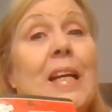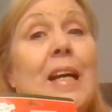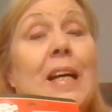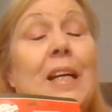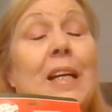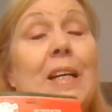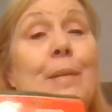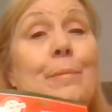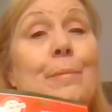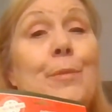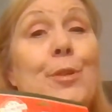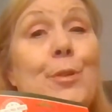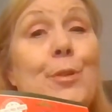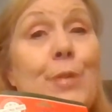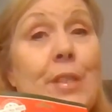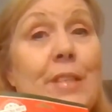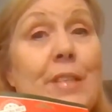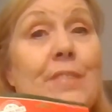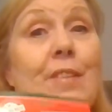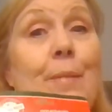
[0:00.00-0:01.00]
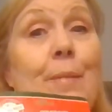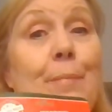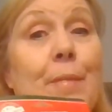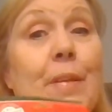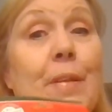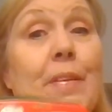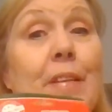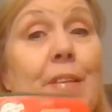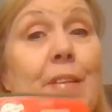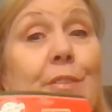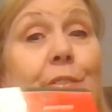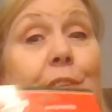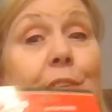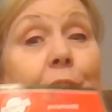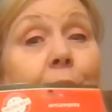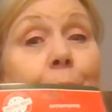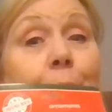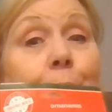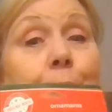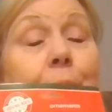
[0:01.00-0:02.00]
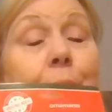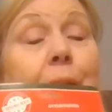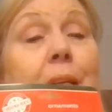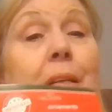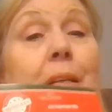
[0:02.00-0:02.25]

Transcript: um, you need something that's um,